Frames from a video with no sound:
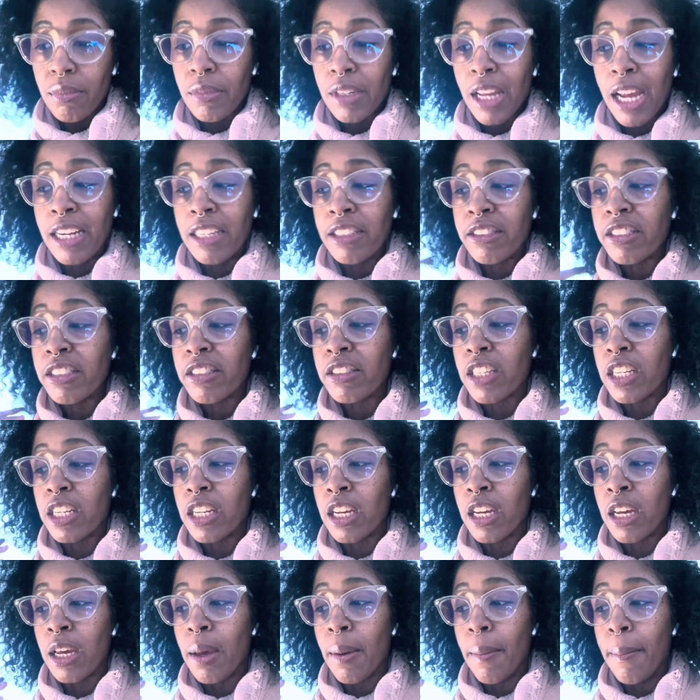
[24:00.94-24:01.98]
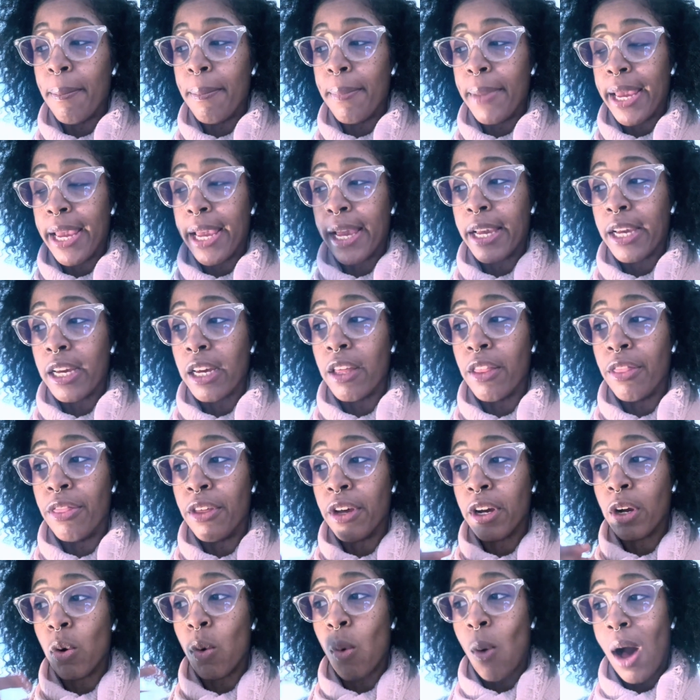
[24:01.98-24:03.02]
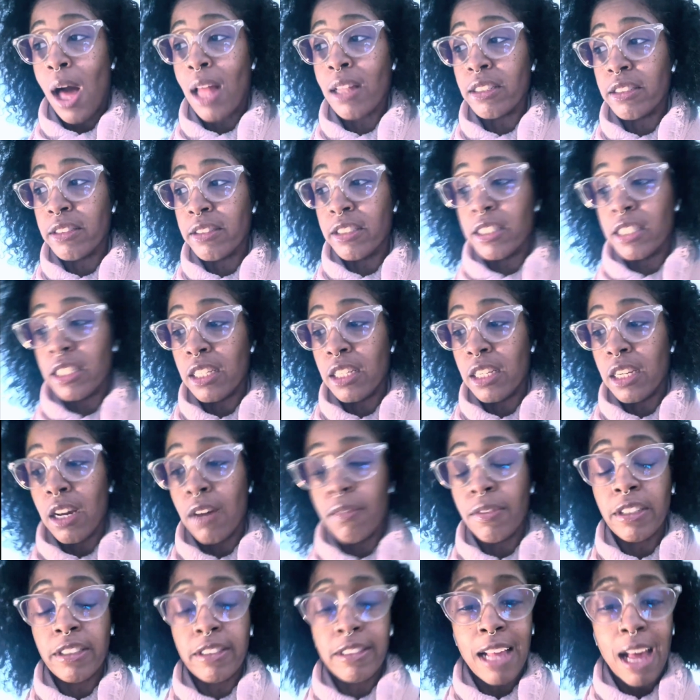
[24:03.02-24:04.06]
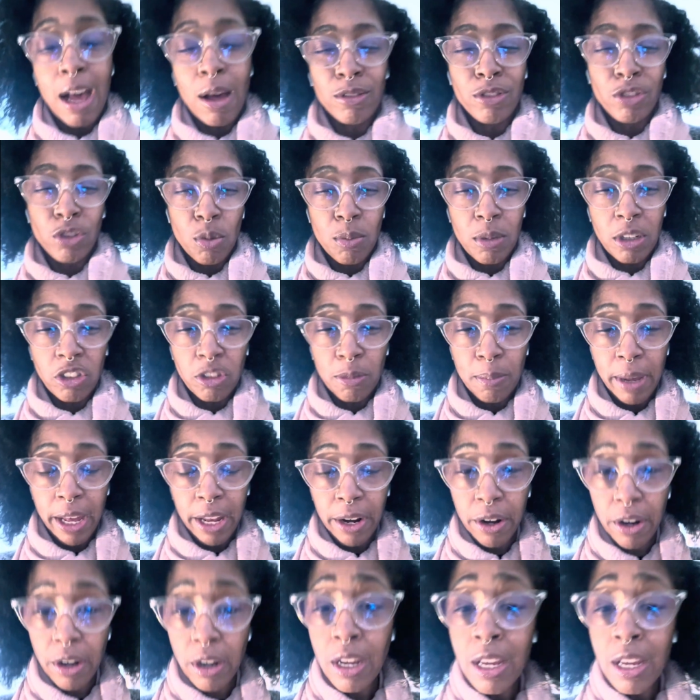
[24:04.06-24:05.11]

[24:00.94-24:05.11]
And it's just gonna make the quality of the sound so much better,